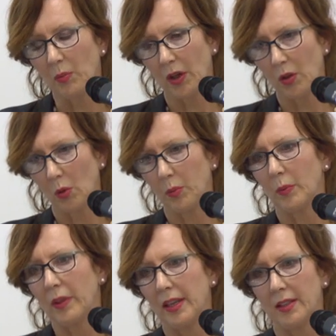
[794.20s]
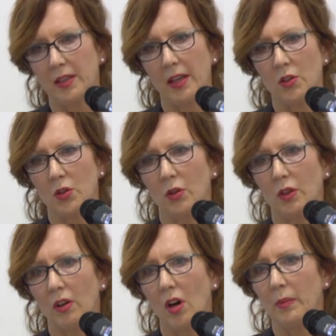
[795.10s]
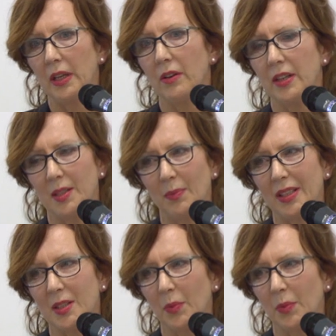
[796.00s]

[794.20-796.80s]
body corporate would then insure the common areas. But it's